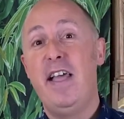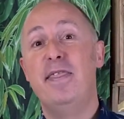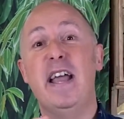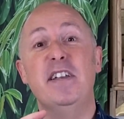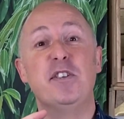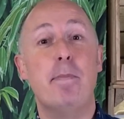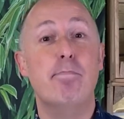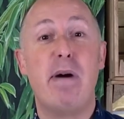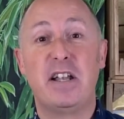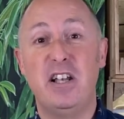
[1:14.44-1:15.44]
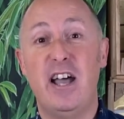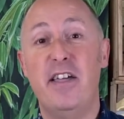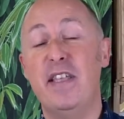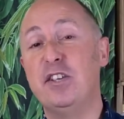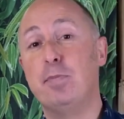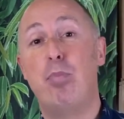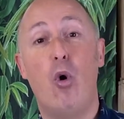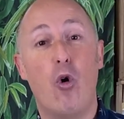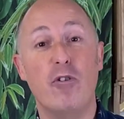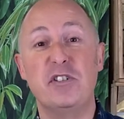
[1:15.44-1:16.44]
there's a muddler, there's
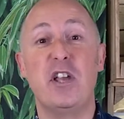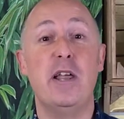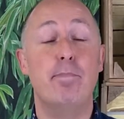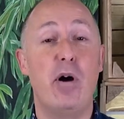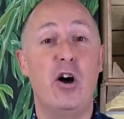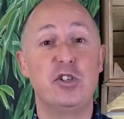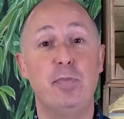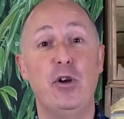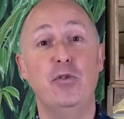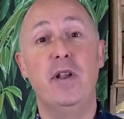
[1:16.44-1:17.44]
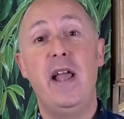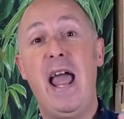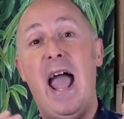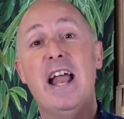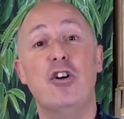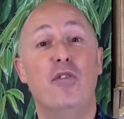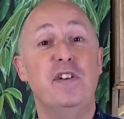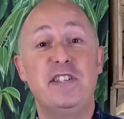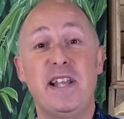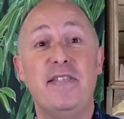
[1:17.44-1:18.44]
pourers and a bar spoon. And
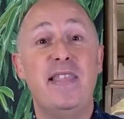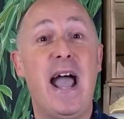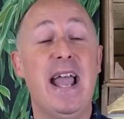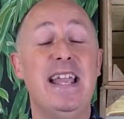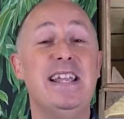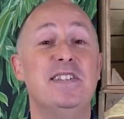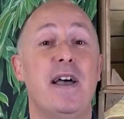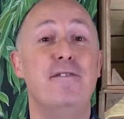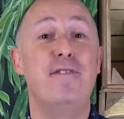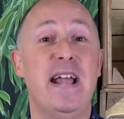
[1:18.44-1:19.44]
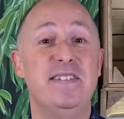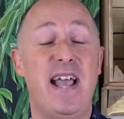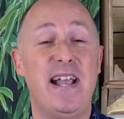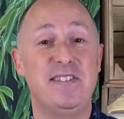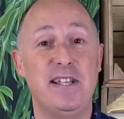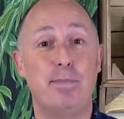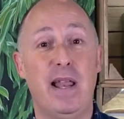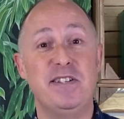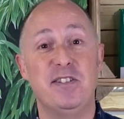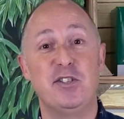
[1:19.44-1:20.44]
obviously that is a fantastic
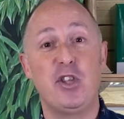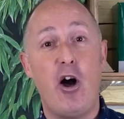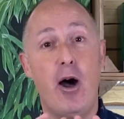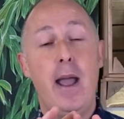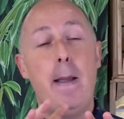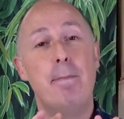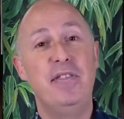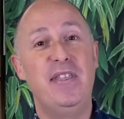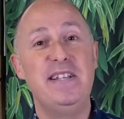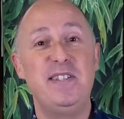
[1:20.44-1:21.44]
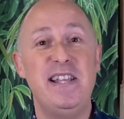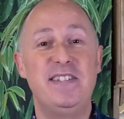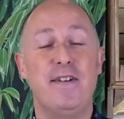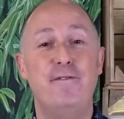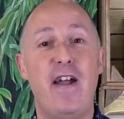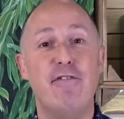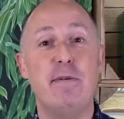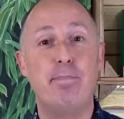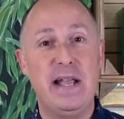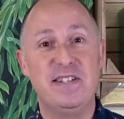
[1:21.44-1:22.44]
place to start. But this is the very
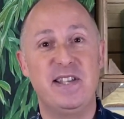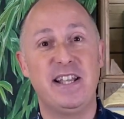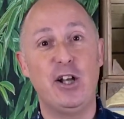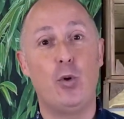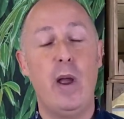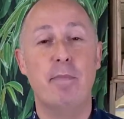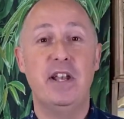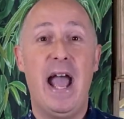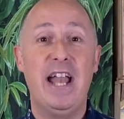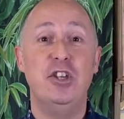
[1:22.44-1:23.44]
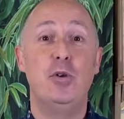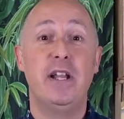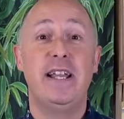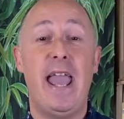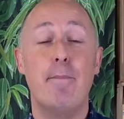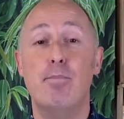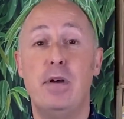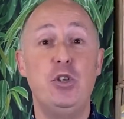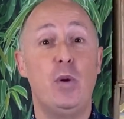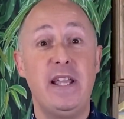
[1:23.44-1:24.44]
basic equipment, and you can
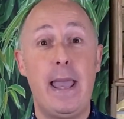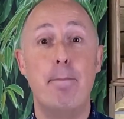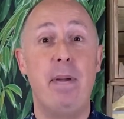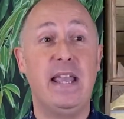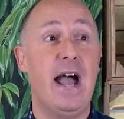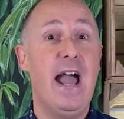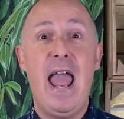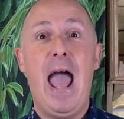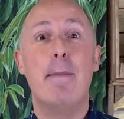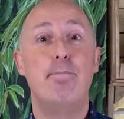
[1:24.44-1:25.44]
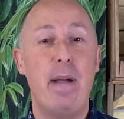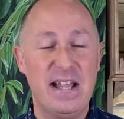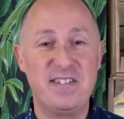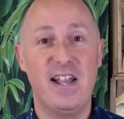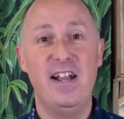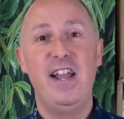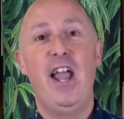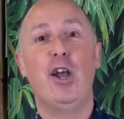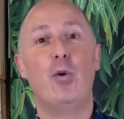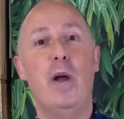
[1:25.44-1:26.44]
get bigger and better
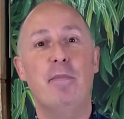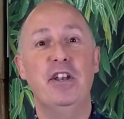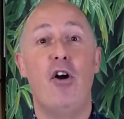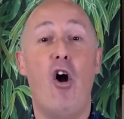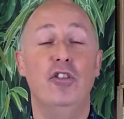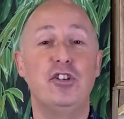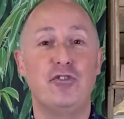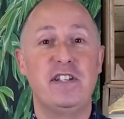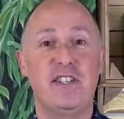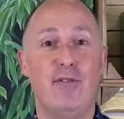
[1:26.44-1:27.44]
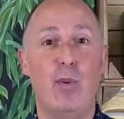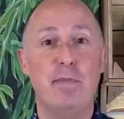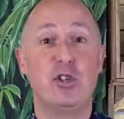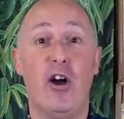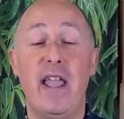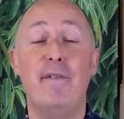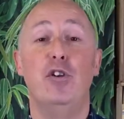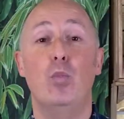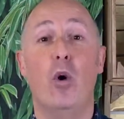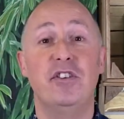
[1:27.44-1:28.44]
equipment on the Drinkstuff website if
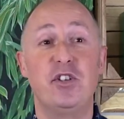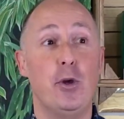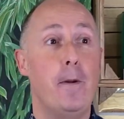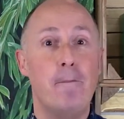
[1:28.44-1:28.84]
you want to